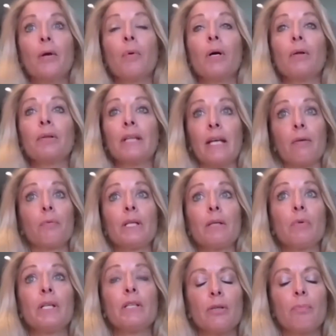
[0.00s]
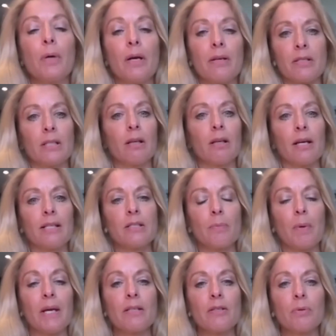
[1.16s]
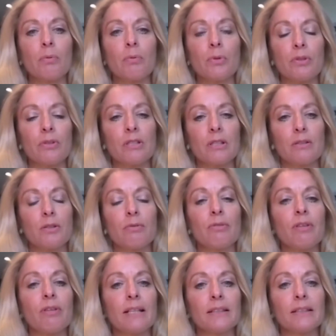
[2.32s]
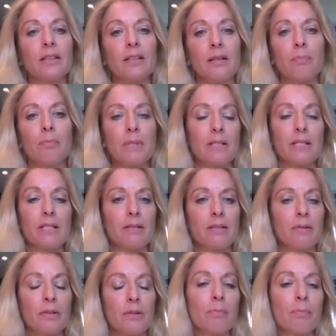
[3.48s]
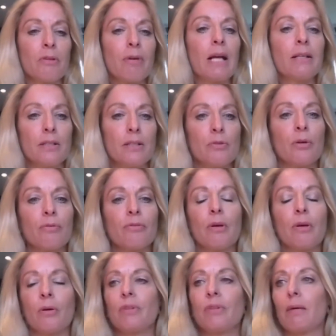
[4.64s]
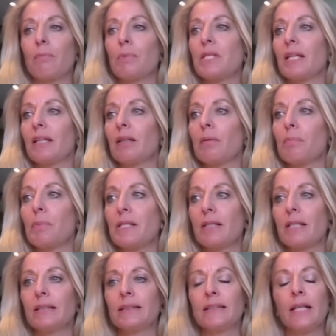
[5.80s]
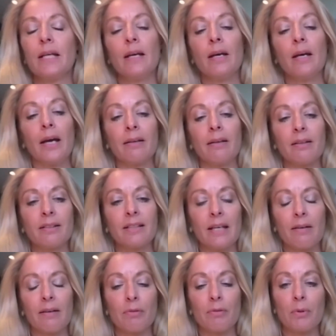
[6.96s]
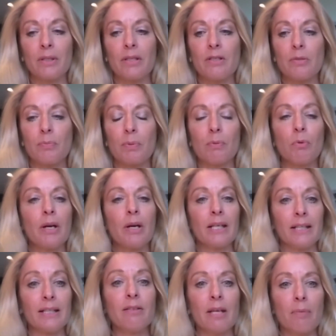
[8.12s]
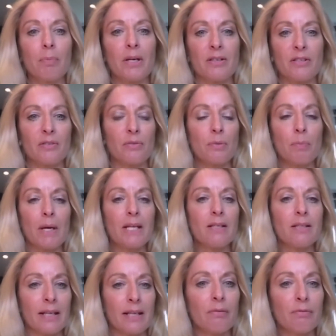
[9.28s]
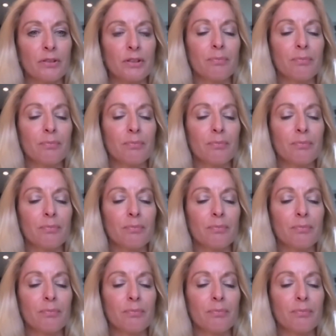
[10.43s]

yeah, we do personalise space. We want it to reflect a business, the values of that particular business. And I think everyone has been working in their personal space now for